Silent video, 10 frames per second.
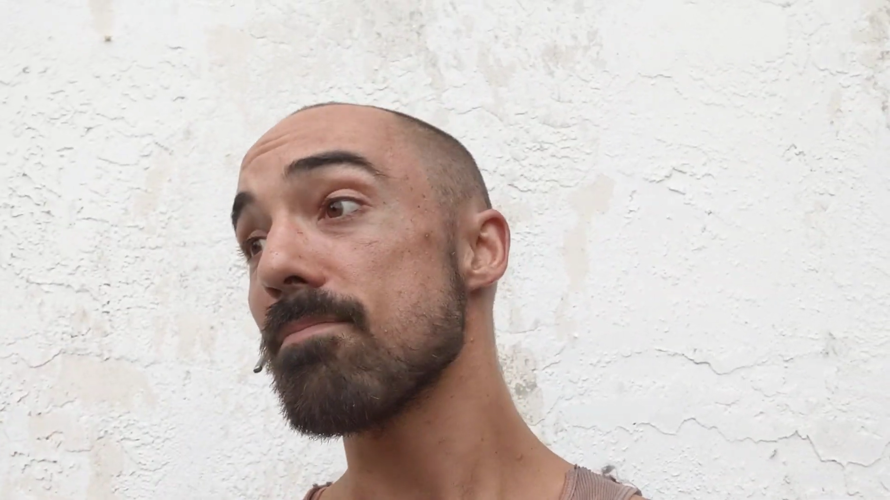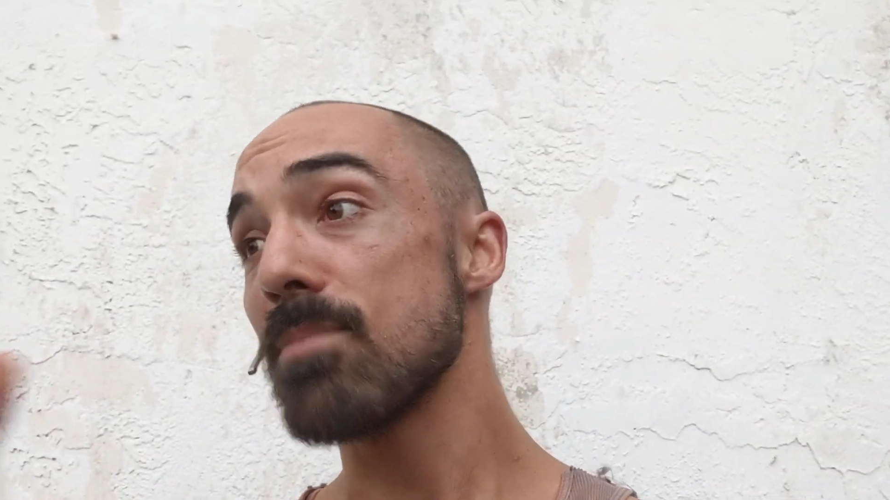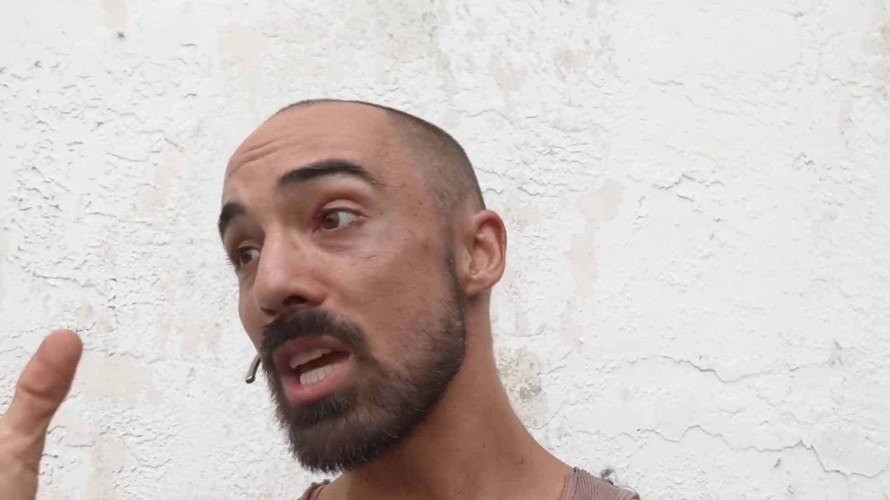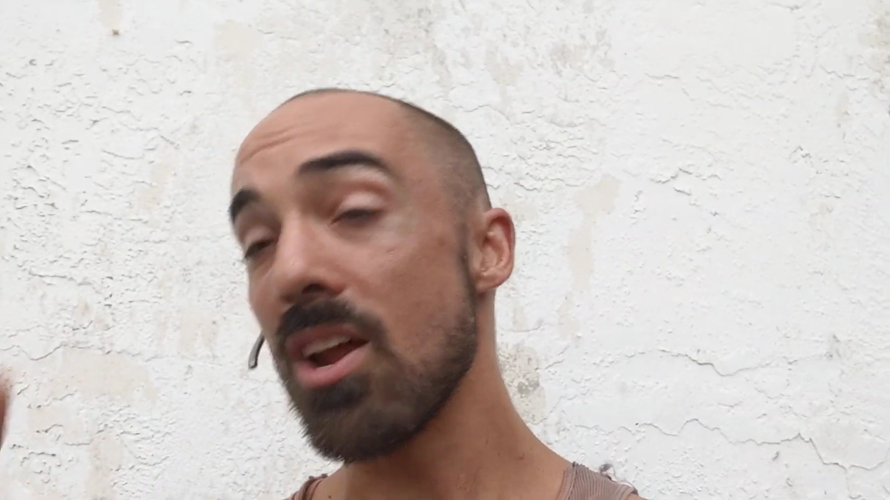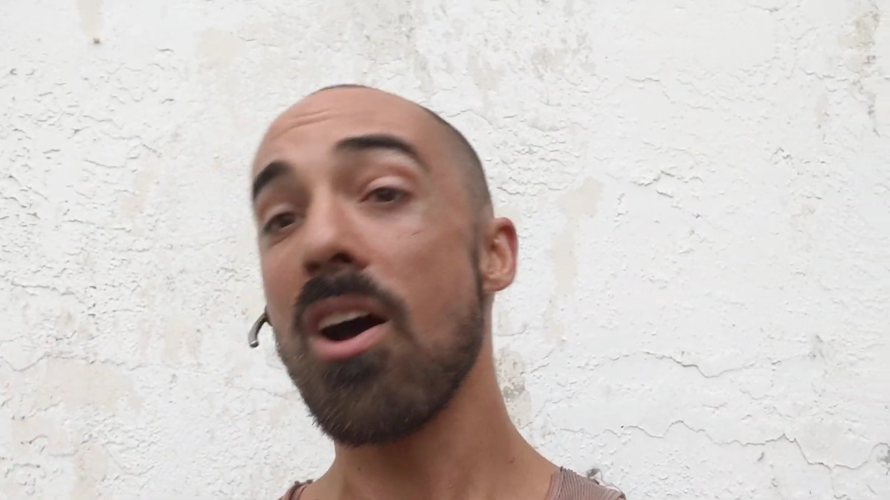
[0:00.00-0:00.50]

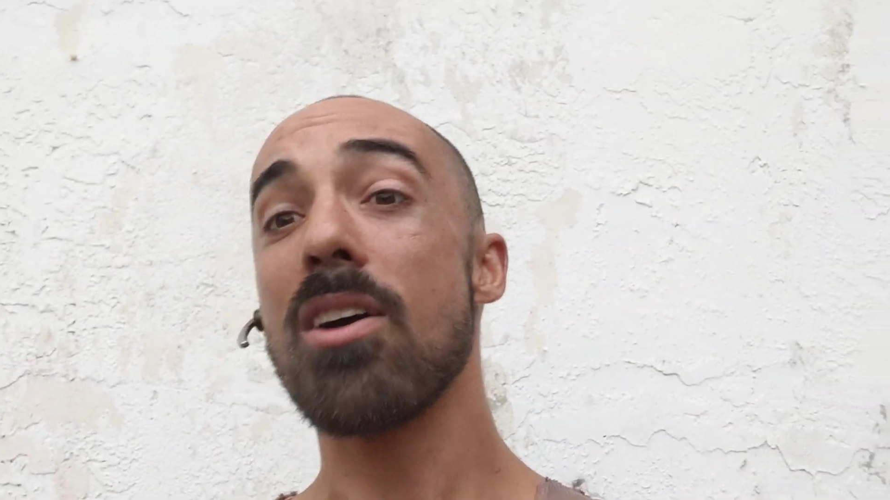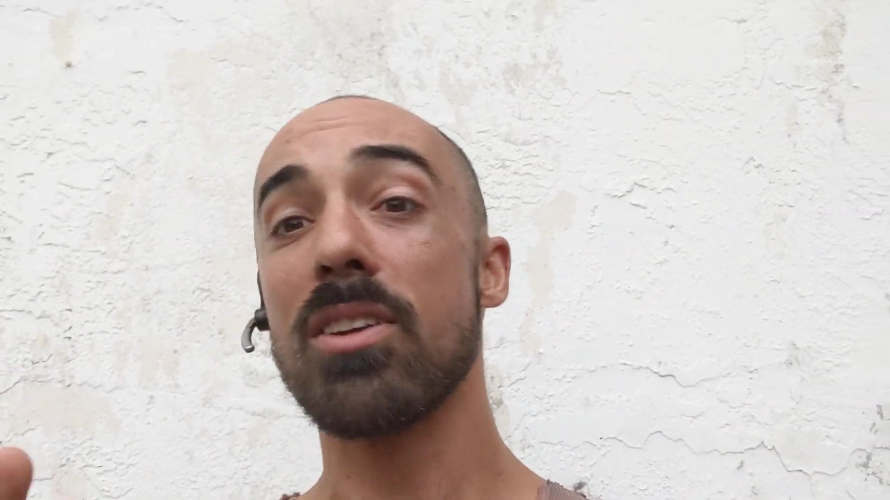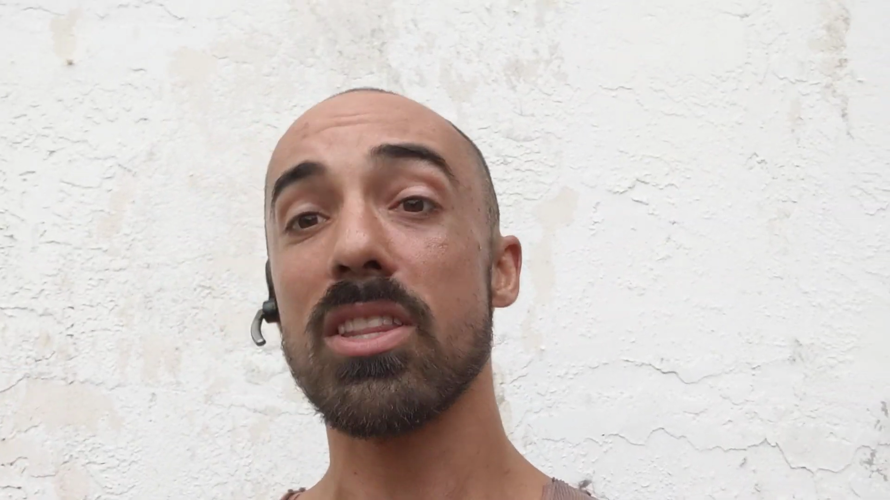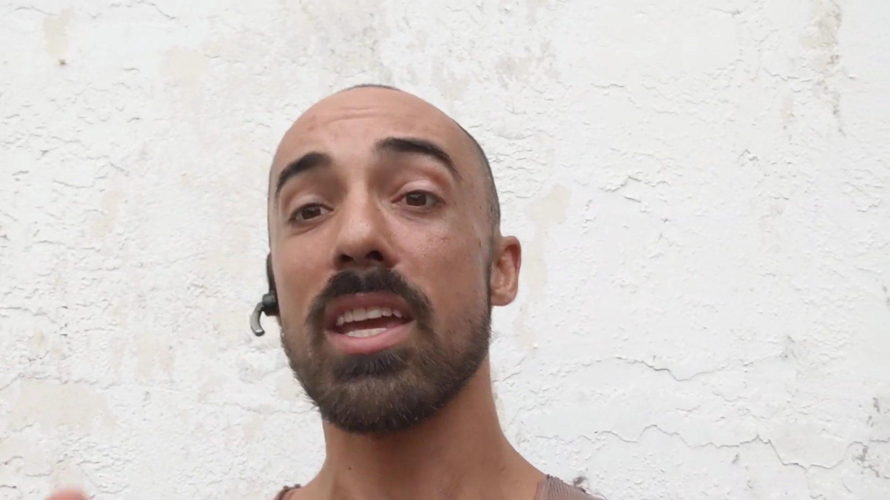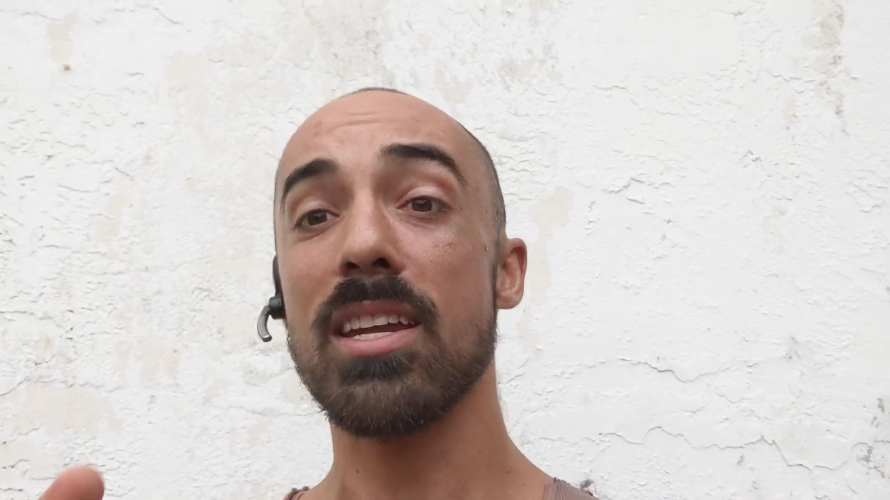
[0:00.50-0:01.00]
get onto
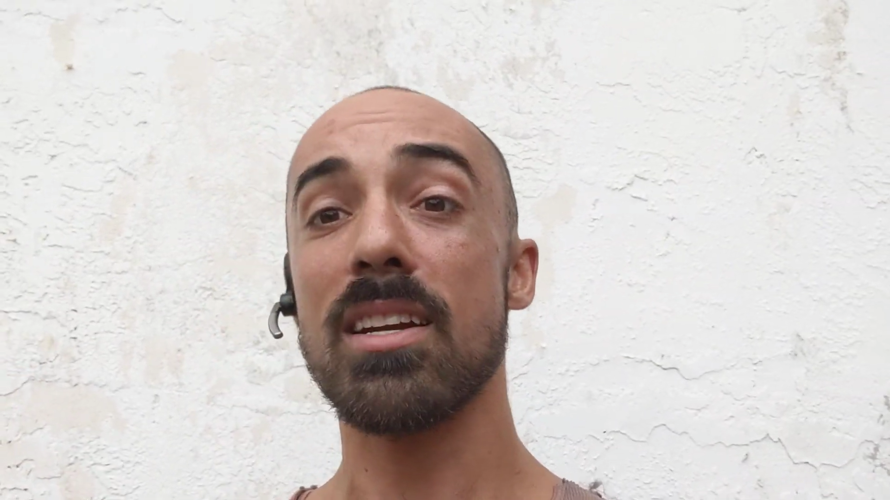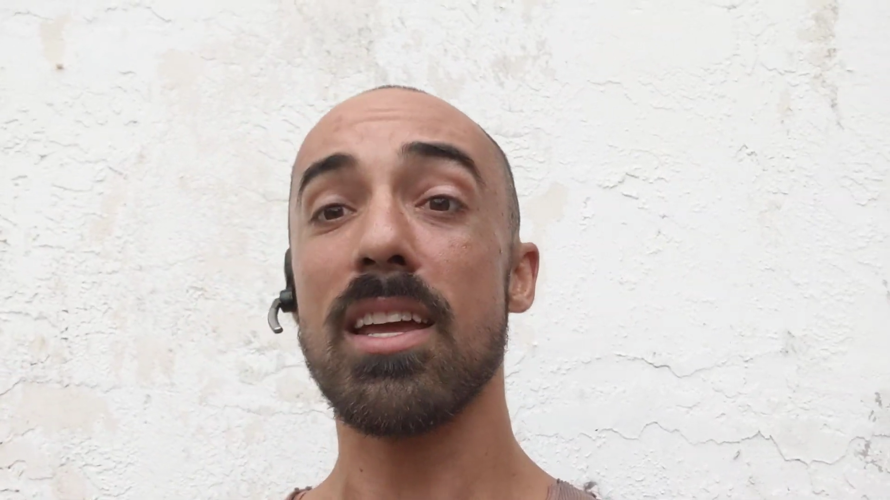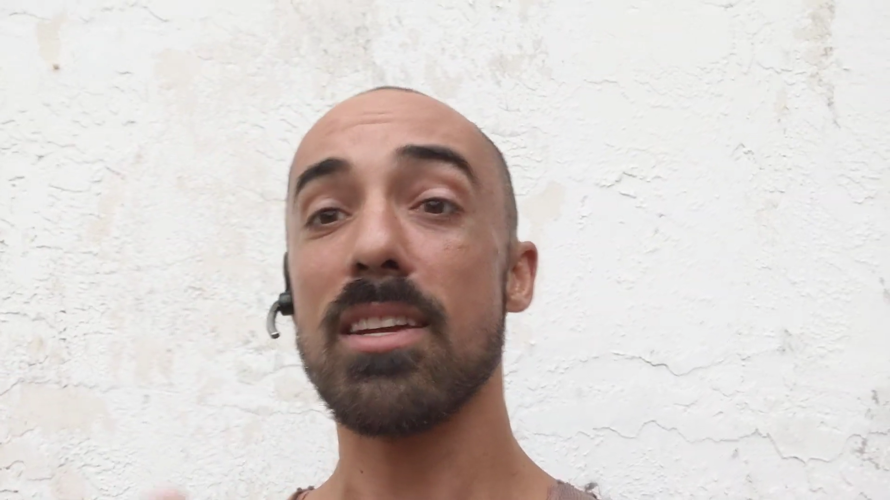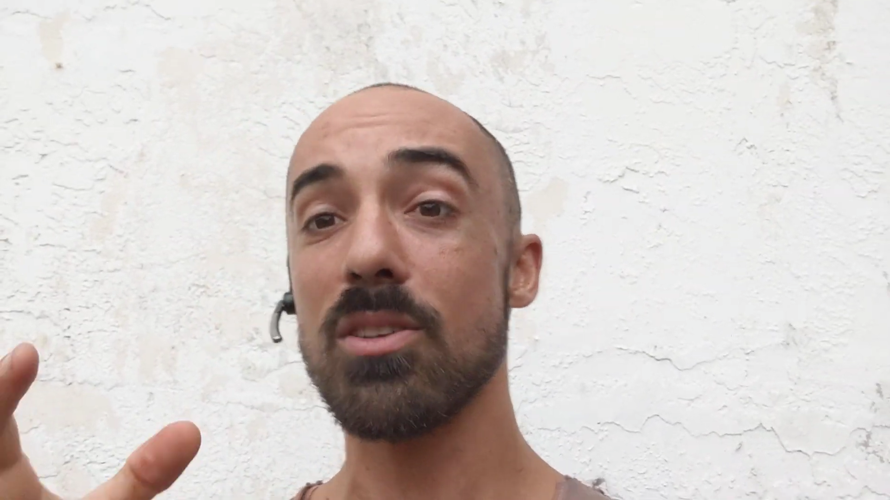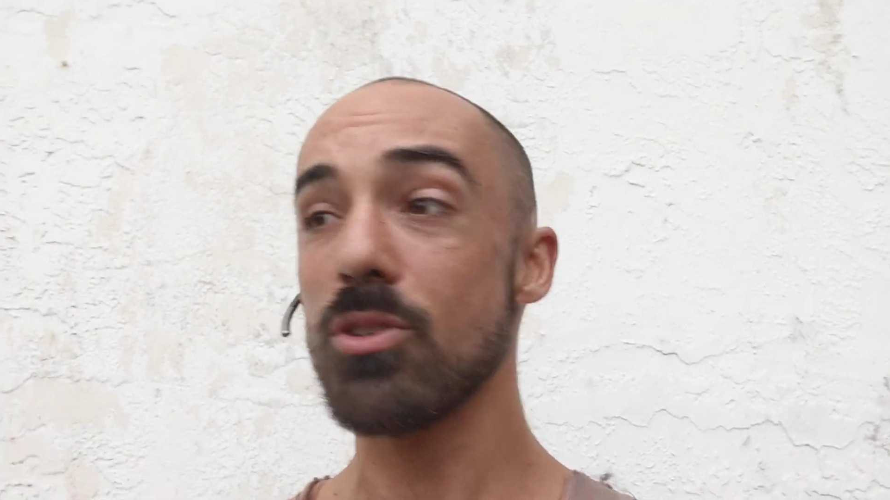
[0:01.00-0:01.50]
the
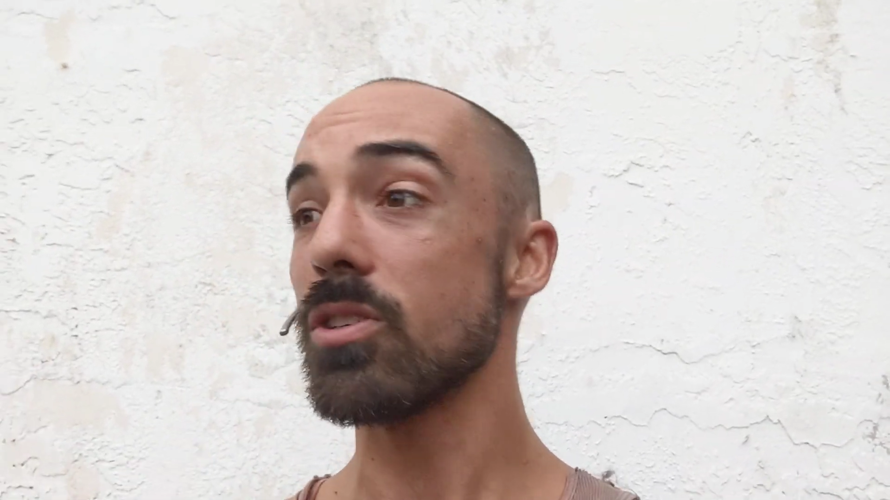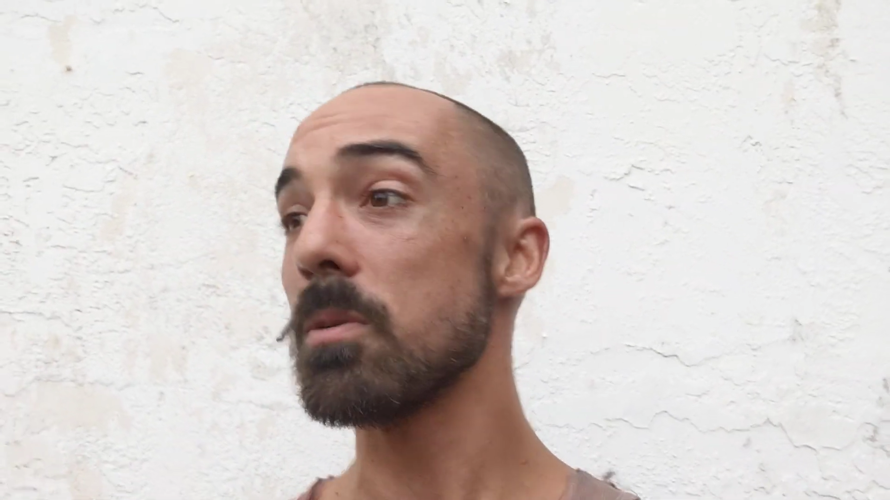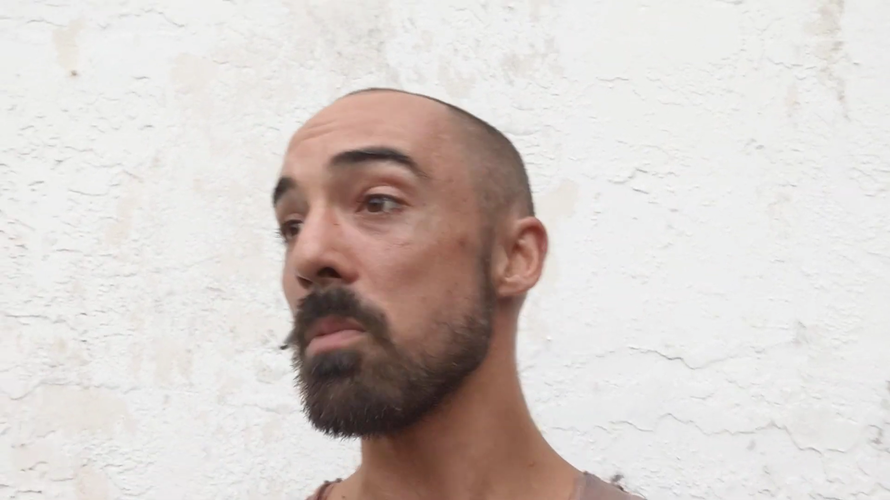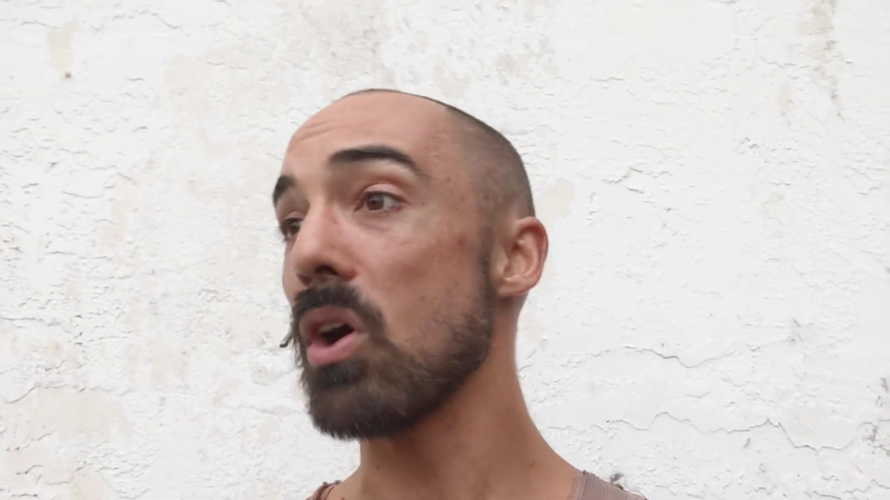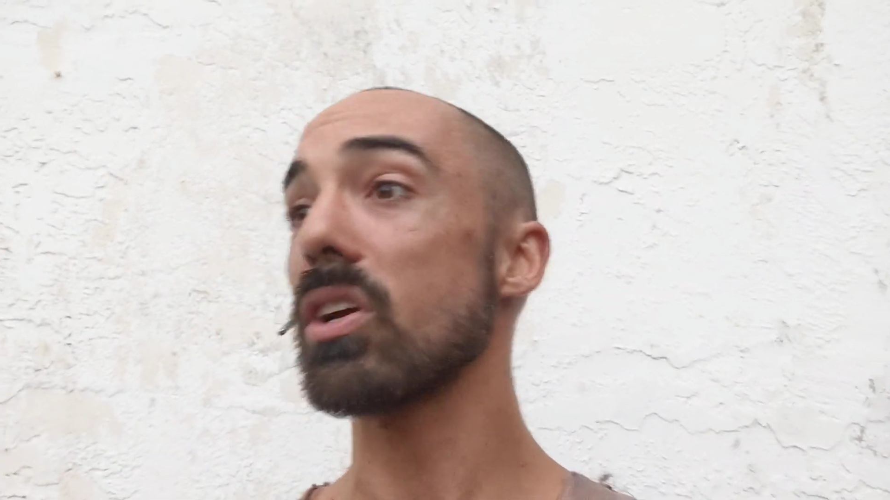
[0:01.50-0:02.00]
internet, do
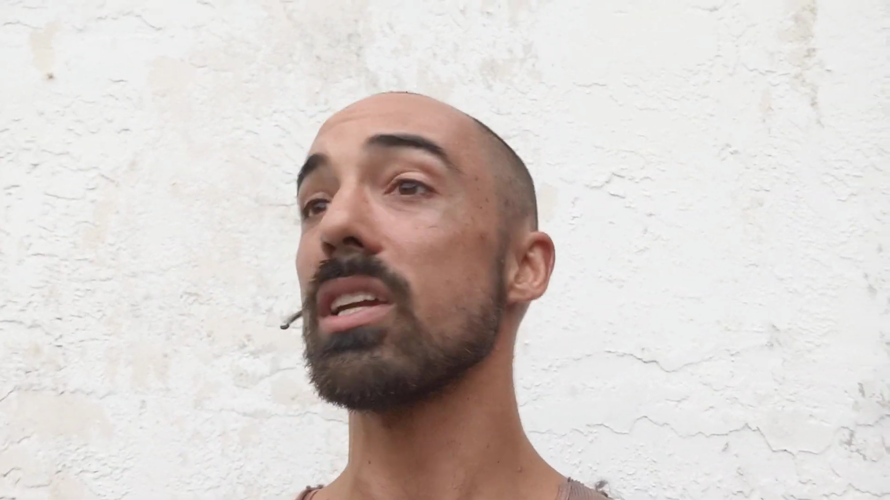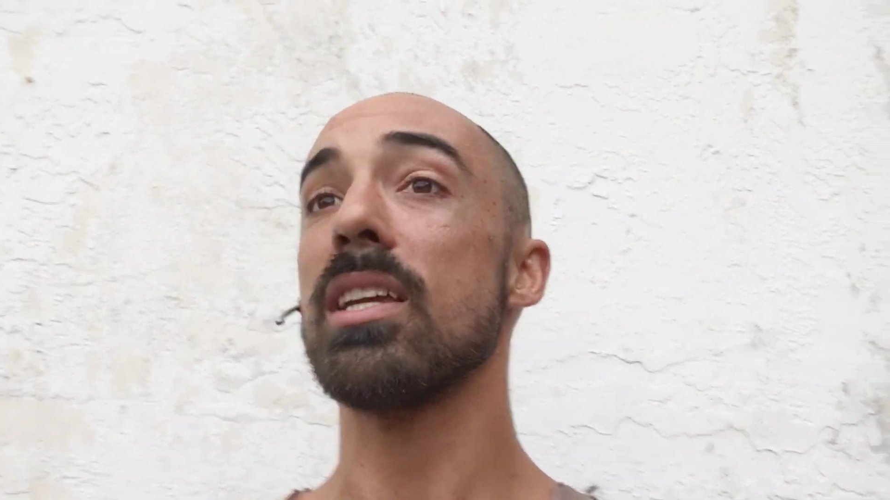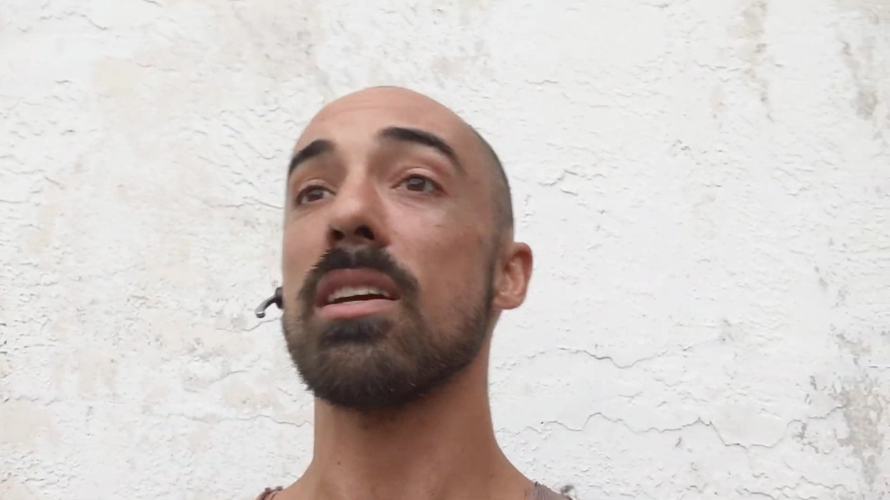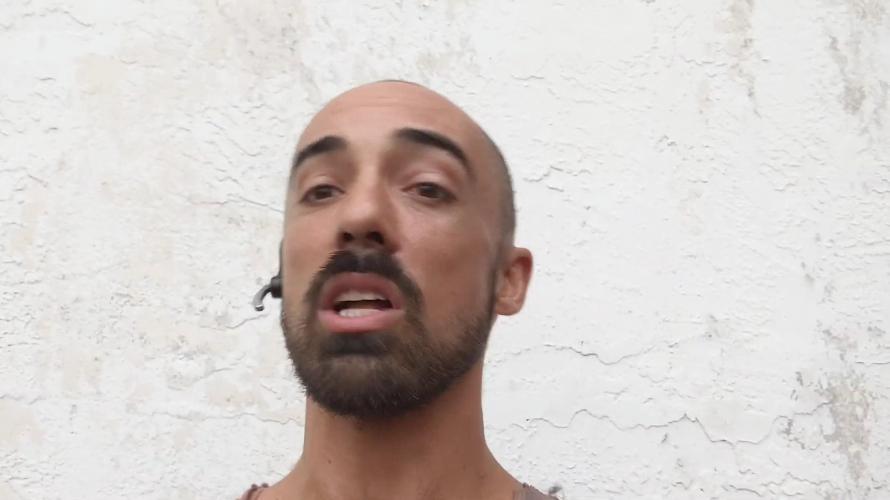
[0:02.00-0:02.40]
some marketing,